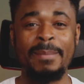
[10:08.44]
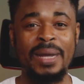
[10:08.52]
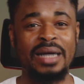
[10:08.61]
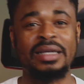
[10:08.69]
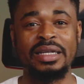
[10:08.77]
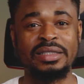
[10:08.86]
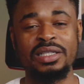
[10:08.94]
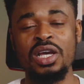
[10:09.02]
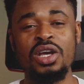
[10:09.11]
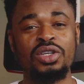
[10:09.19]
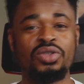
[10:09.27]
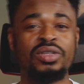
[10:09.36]
market.
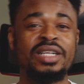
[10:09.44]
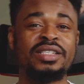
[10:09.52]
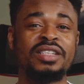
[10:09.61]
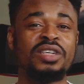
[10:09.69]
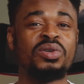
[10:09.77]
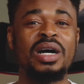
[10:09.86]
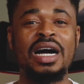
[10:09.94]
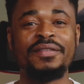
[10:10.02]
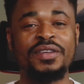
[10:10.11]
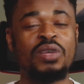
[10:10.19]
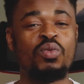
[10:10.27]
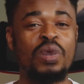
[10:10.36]
So let's say you have a